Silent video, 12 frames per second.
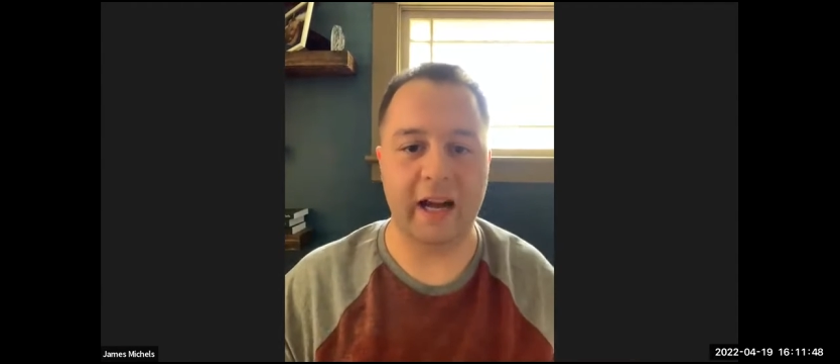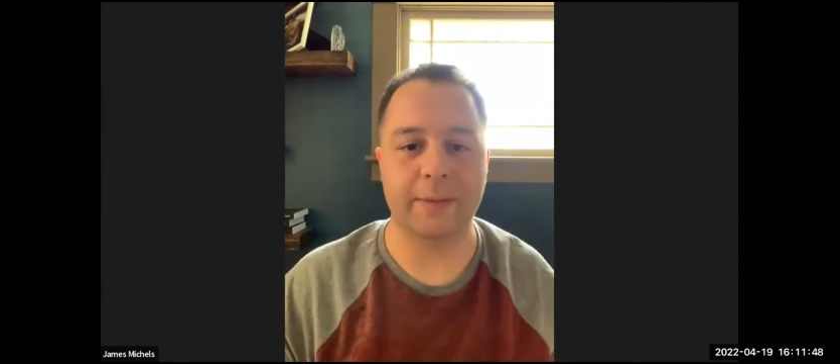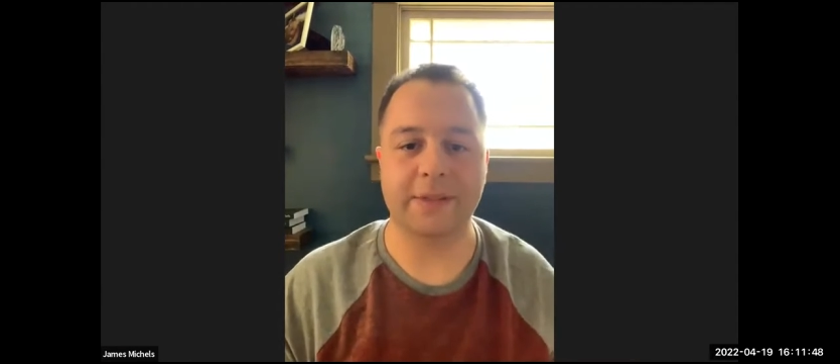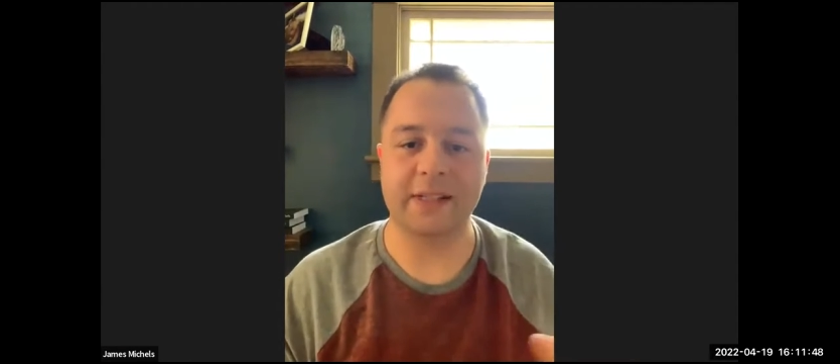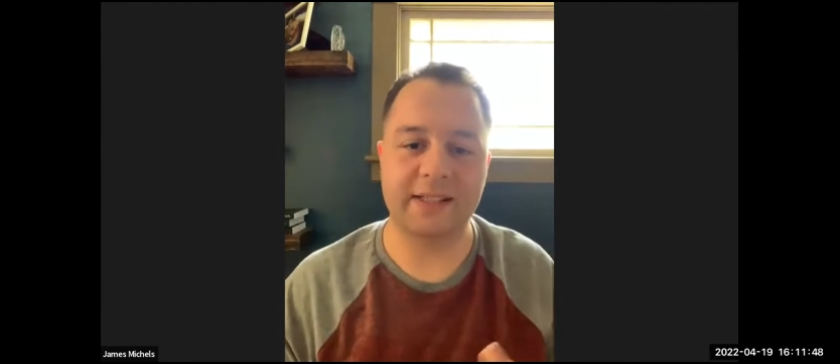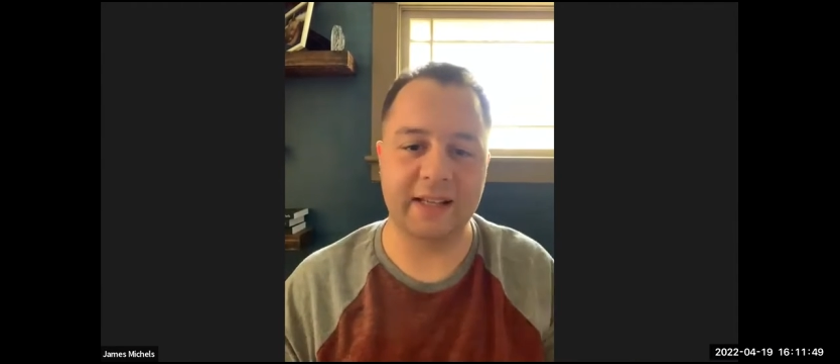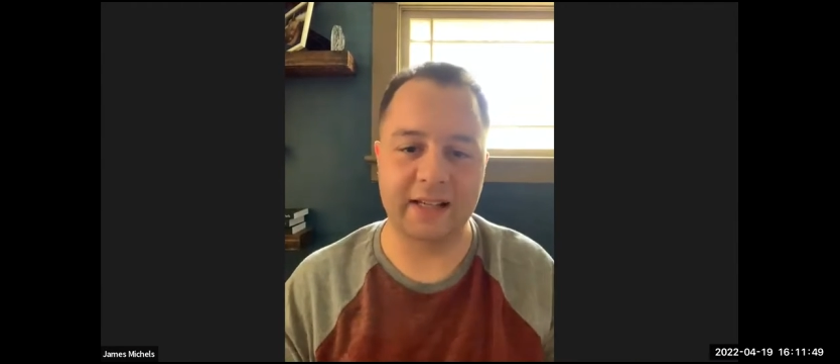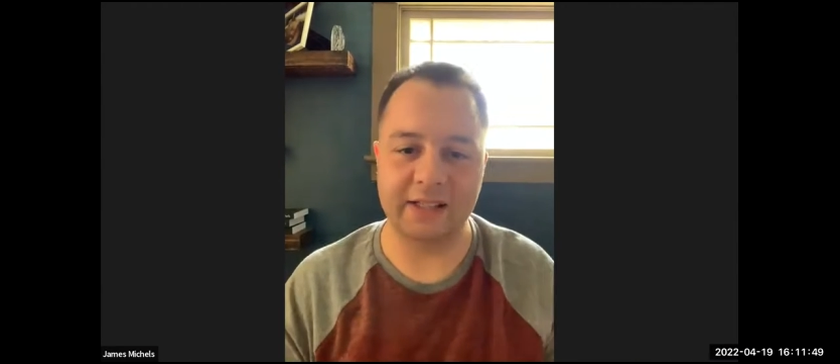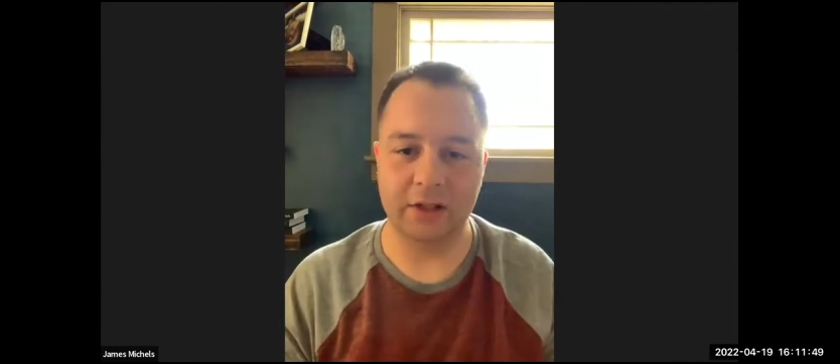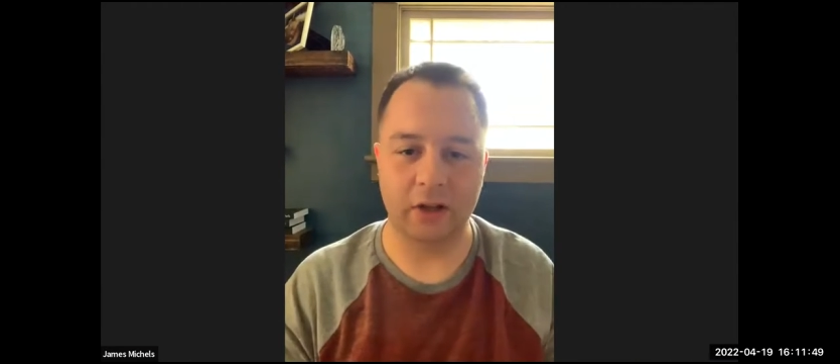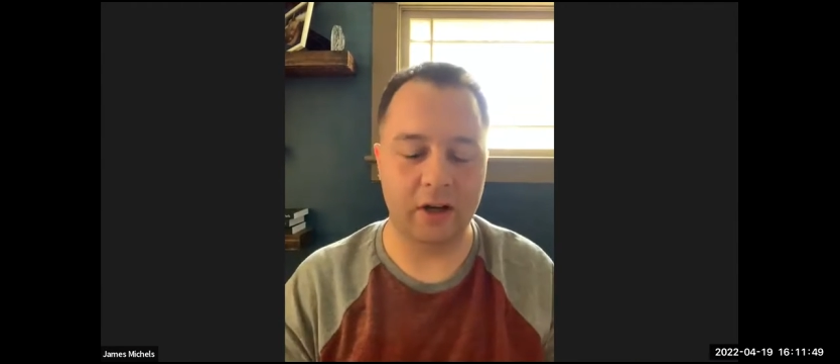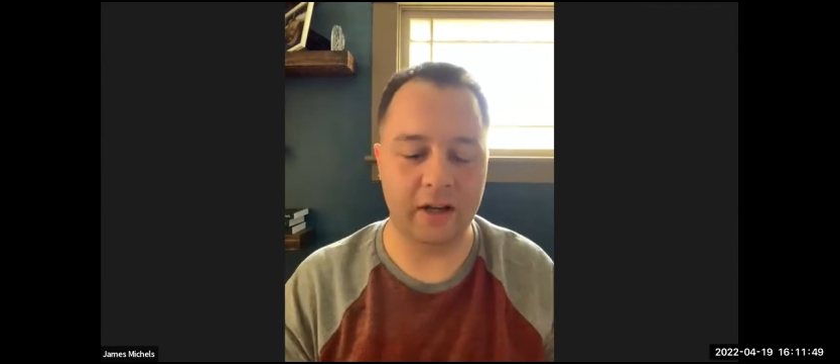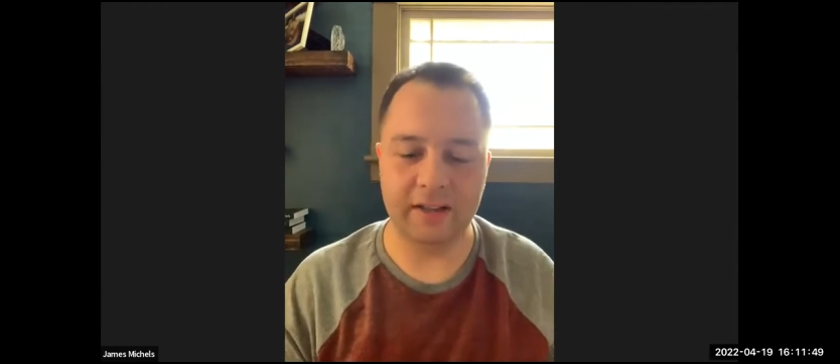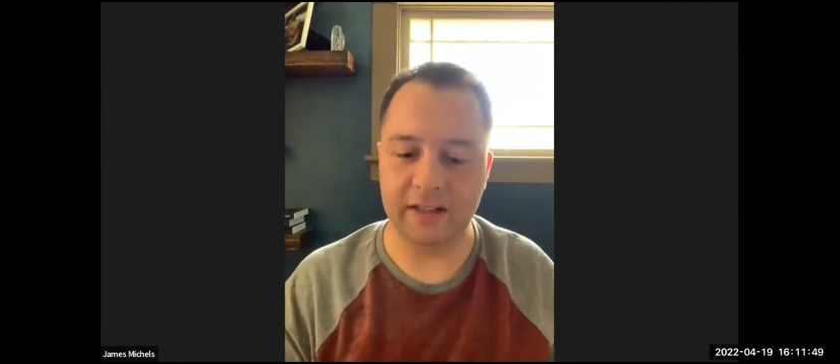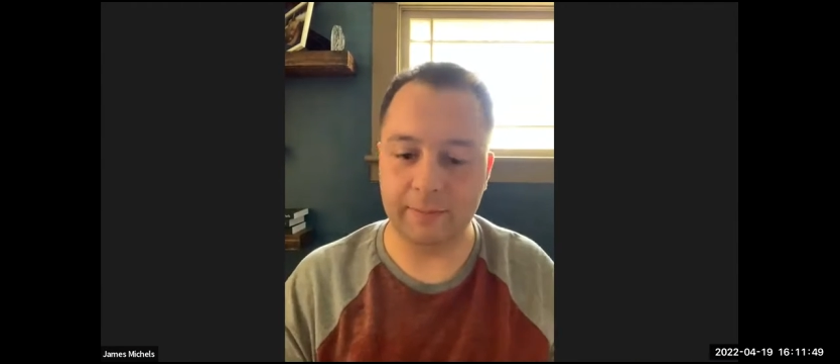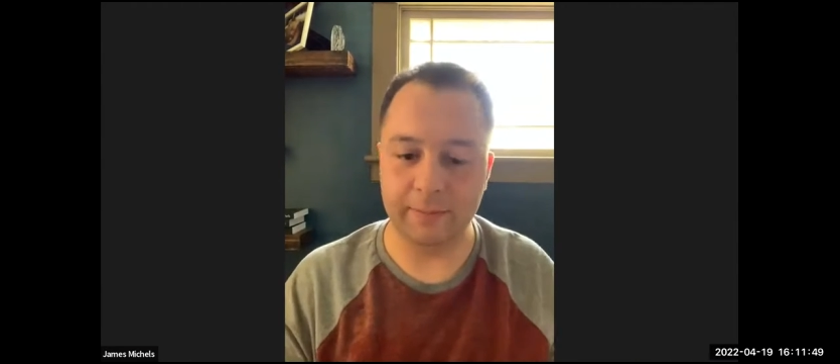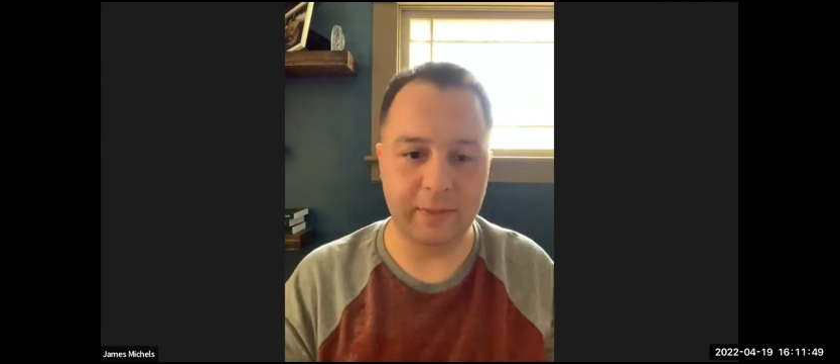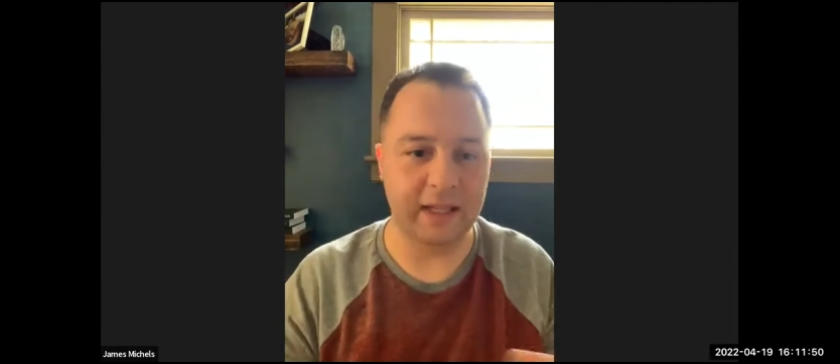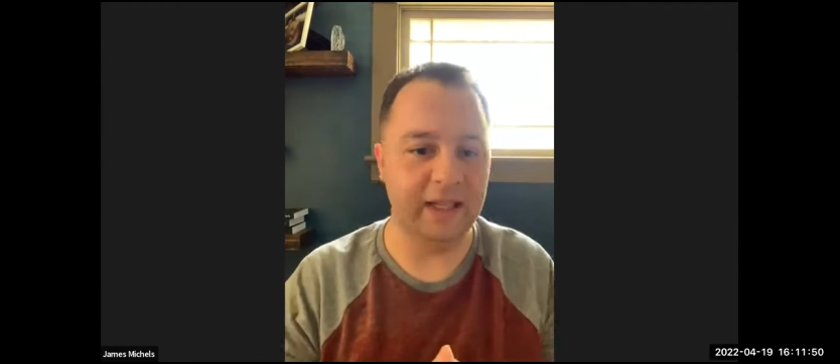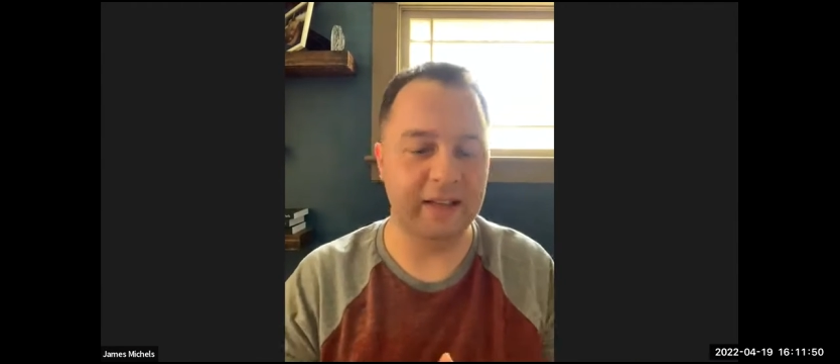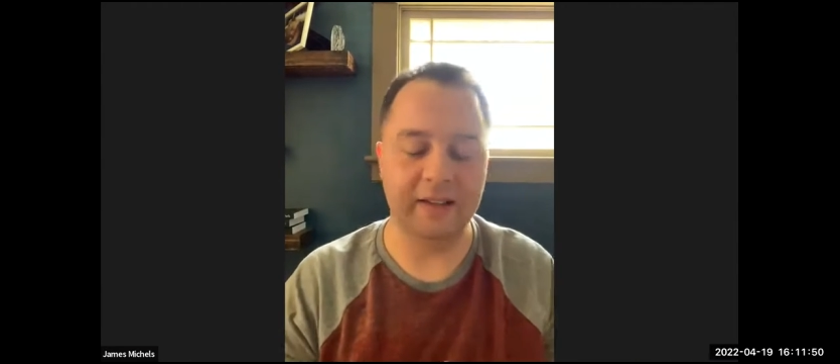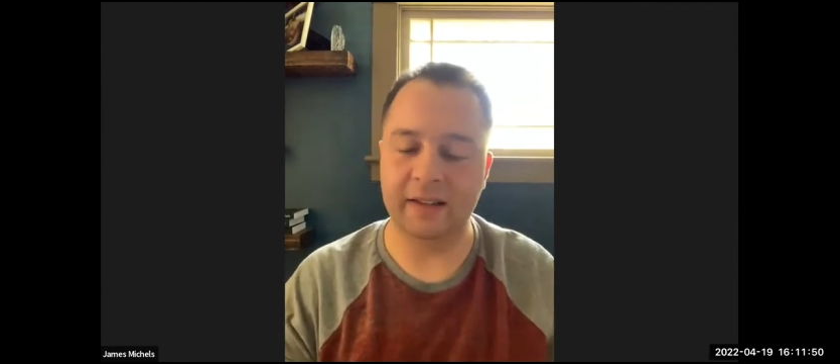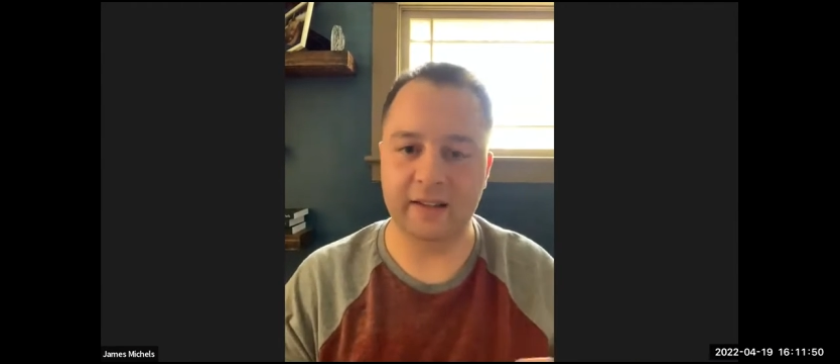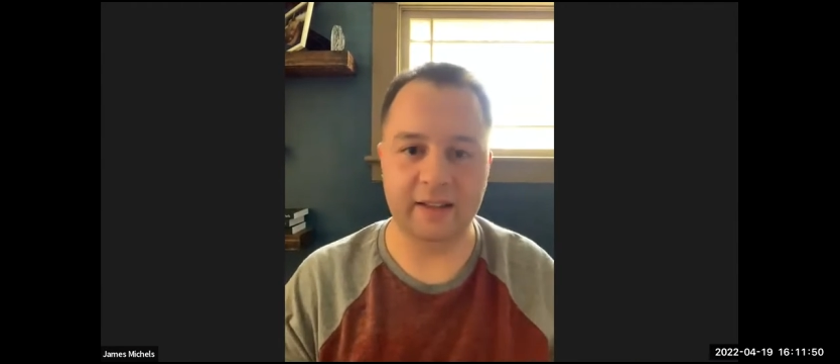opposite sides of the law, they meet,
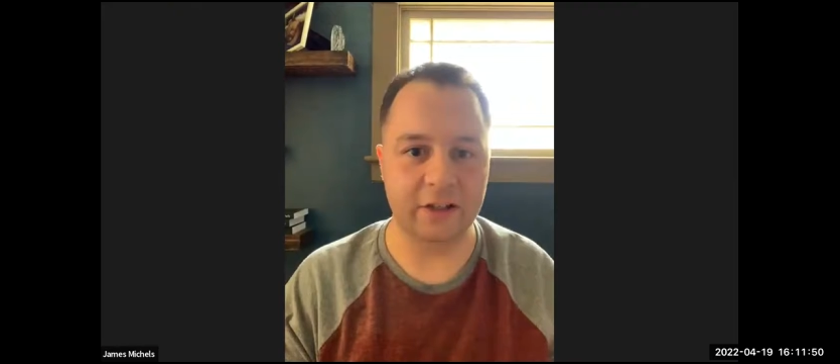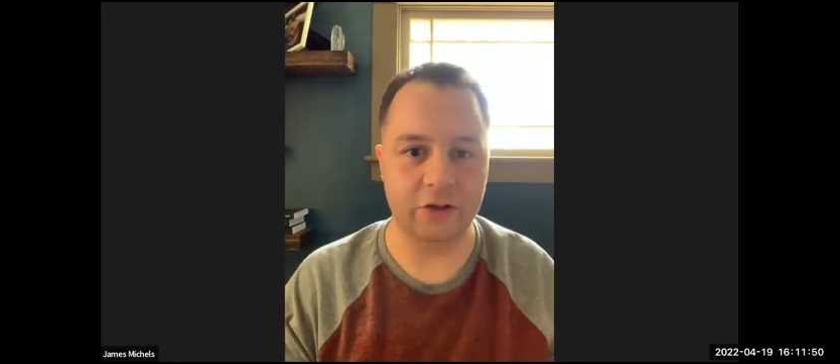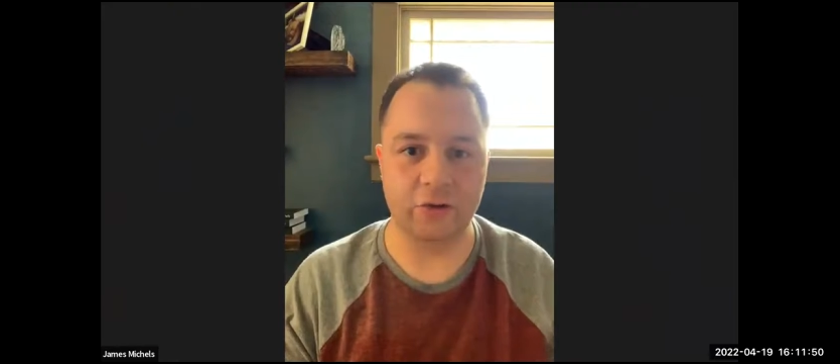and the